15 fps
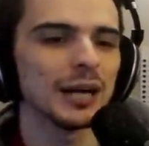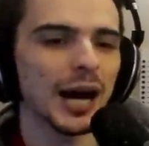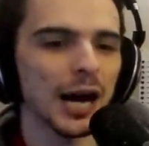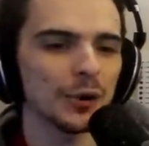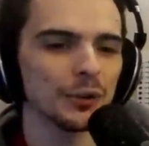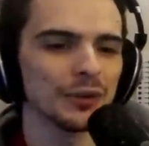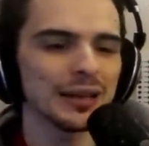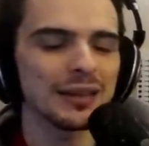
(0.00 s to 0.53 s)

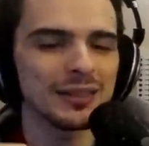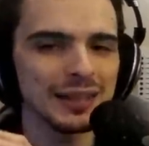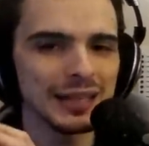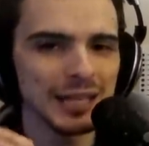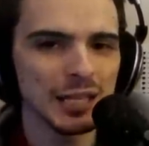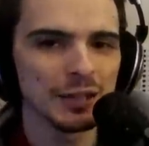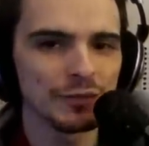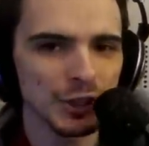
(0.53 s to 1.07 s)
I don't think the
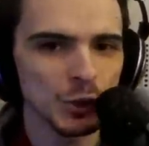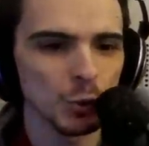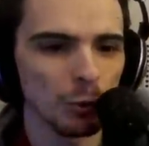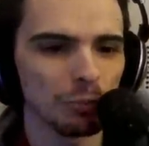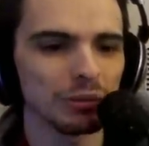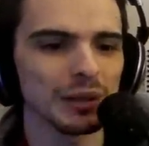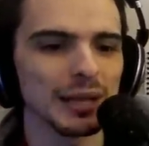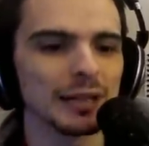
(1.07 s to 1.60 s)
individual
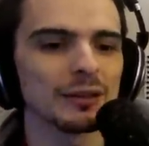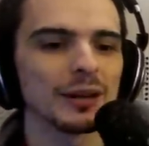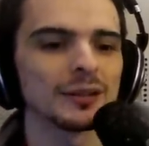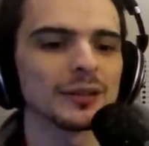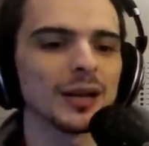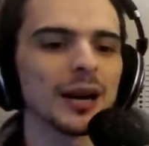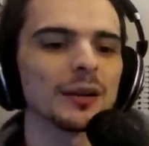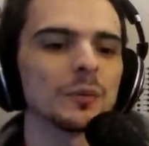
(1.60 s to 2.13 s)
player
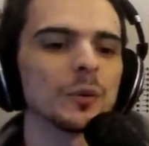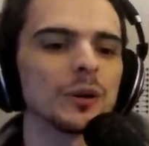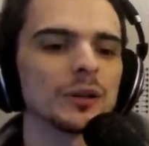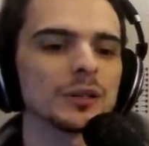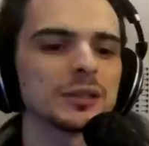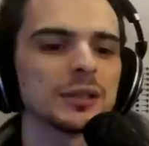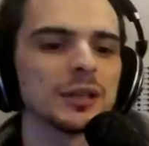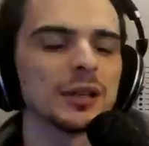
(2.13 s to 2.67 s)
has gotten
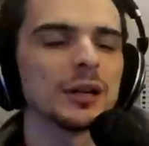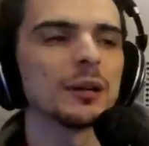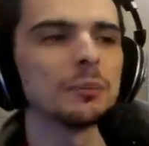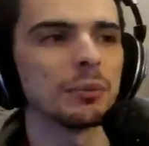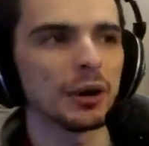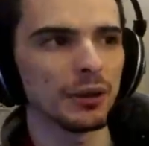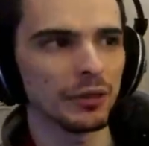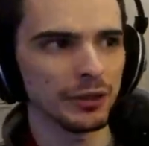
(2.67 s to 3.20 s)
worse,
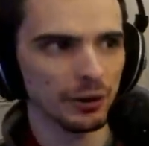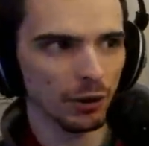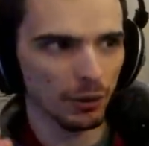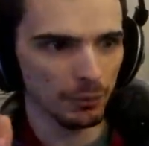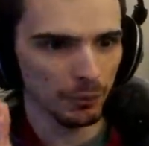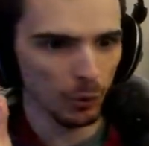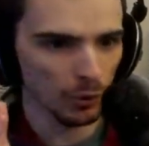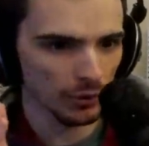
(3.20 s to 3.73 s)
but there are
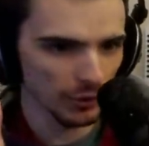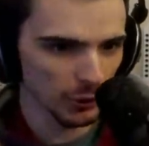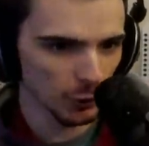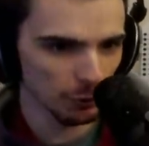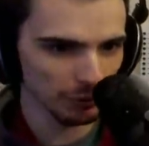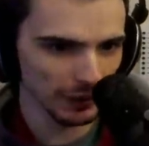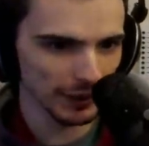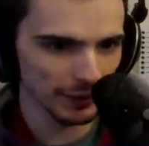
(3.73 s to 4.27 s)
more new
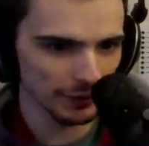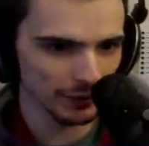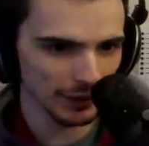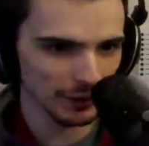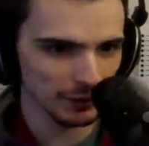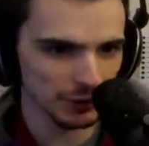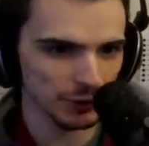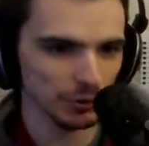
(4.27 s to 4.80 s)
players
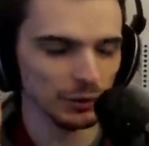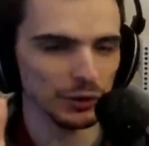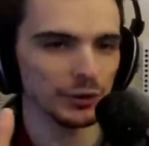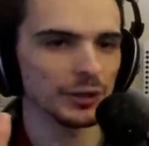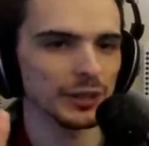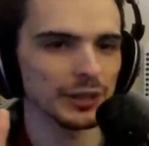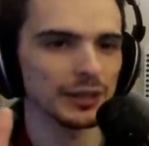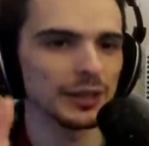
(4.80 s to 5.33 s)
that are still
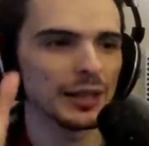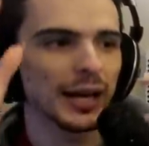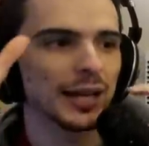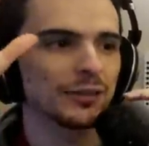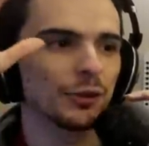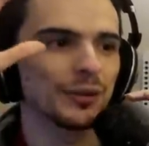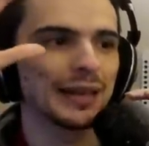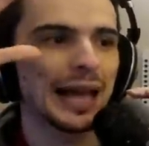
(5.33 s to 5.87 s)
learning.
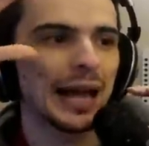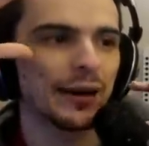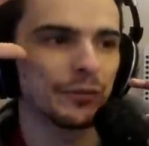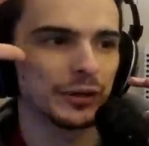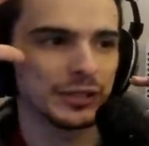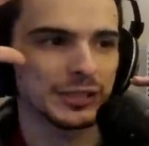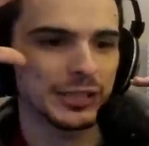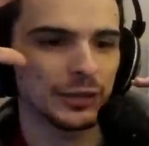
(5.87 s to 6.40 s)
And so the
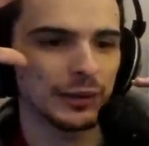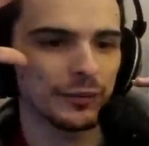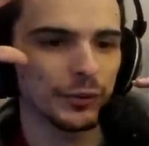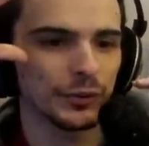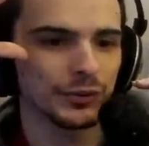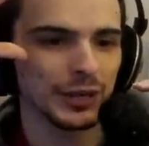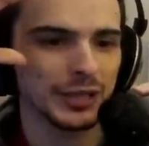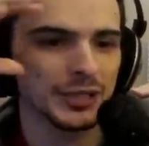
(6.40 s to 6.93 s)
average skill level
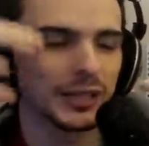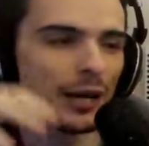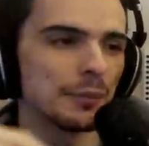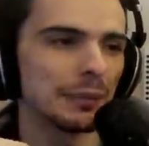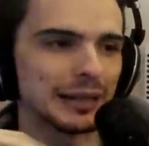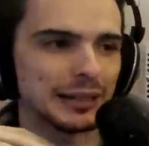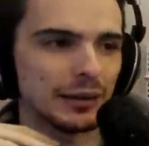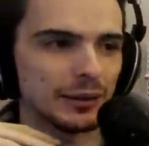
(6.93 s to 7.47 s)
has actually gone
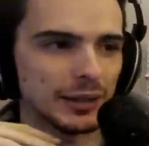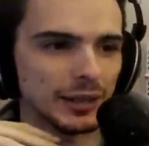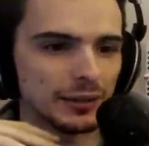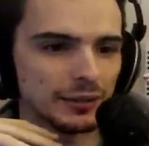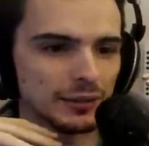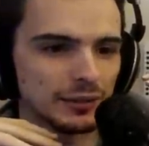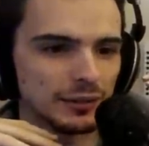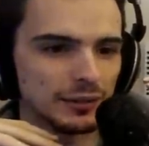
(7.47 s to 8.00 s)
back down again.
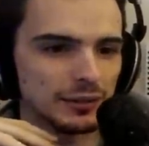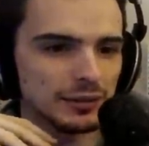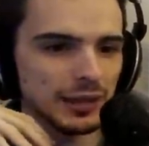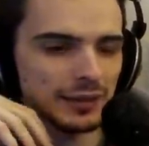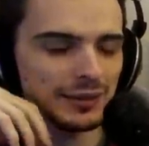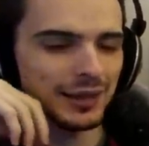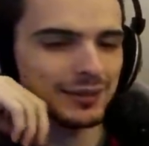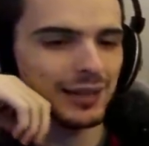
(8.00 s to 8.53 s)

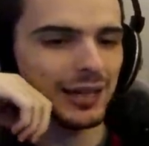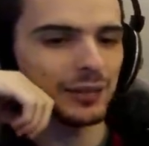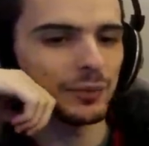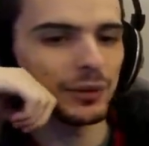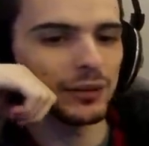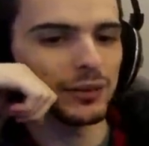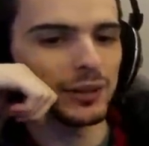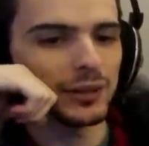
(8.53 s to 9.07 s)
That, that's kind of
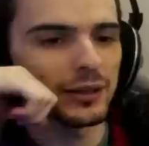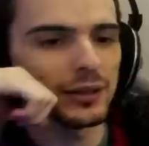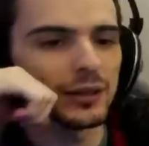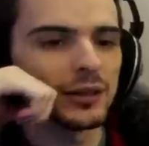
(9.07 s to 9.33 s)
what I think.